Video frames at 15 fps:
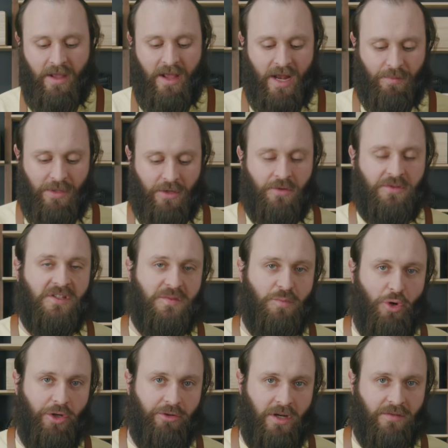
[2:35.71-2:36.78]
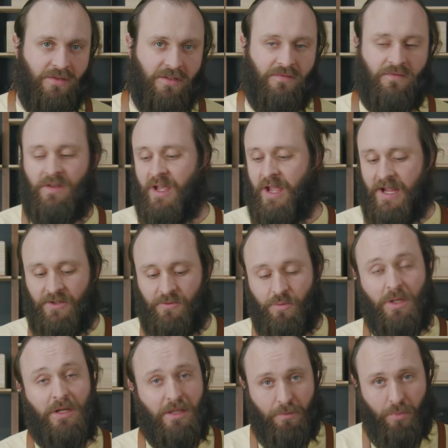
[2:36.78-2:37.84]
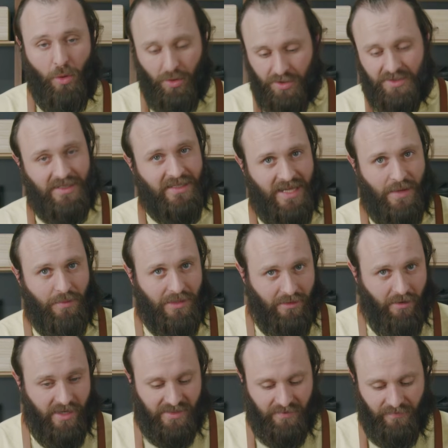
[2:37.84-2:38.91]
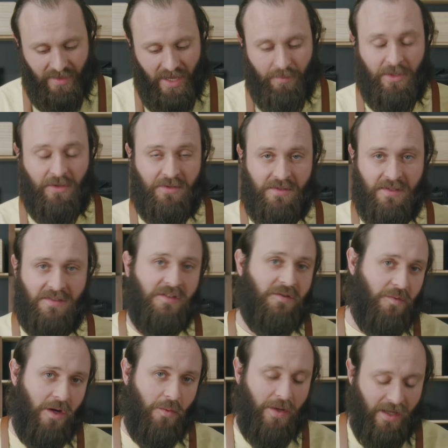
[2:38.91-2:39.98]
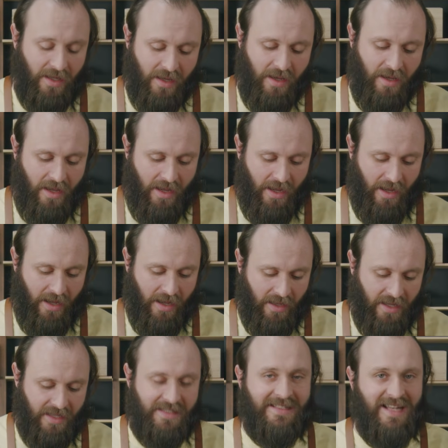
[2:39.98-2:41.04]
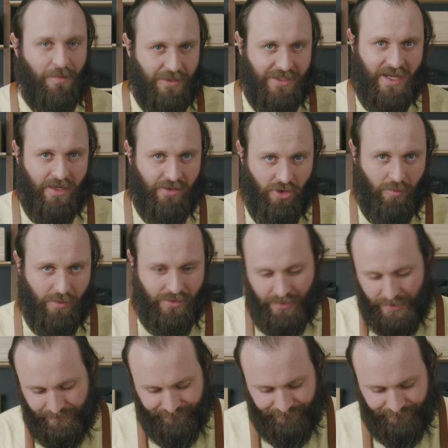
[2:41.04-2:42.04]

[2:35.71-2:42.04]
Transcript: and because it's more aggressive, it's really important to keep it nice and flat because this is where we establish our geometry.